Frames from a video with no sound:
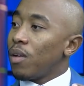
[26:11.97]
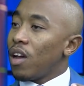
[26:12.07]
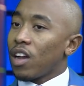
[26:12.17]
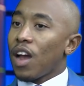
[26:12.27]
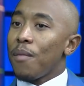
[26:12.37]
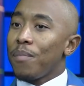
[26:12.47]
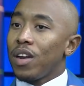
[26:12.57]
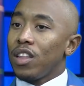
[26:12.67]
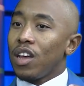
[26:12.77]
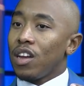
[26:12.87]
a
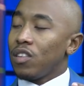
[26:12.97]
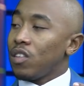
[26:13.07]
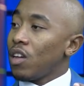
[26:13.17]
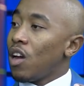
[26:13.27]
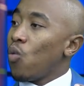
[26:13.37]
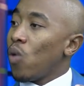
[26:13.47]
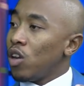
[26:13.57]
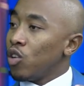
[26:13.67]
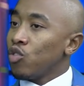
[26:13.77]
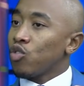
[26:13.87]
company that is
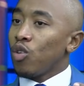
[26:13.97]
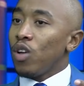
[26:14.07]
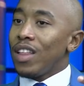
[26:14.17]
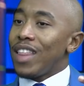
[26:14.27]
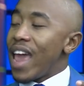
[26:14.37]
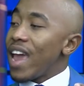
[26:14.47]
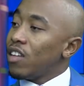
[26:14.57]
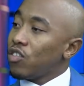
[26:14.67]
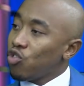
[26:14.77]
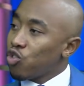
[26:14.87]
well-known, so there
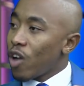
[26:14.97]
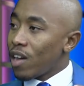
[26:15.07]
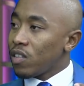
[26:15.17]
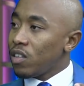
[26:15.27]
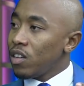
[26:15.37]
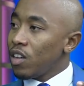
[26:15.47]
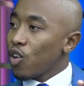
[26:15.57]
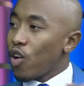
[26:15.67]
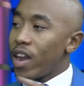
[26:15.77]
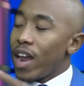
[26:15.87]
is trust
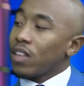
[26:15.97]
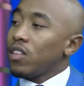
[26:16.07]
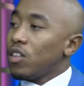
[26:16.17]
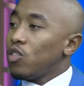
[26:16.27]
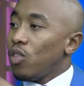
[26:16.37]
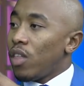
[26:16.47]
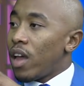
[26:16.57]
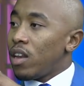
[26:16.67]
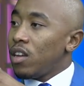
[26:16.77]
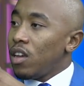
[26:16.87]
connected to
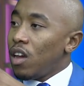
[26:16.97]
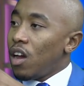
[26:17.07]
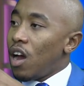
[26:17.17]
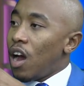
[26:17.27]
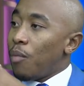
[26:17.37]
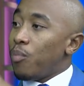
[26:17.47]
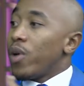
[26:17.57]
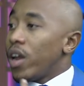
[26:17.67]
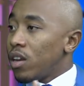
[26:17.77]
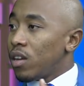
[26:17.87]
that
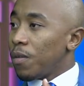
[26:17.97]
brand.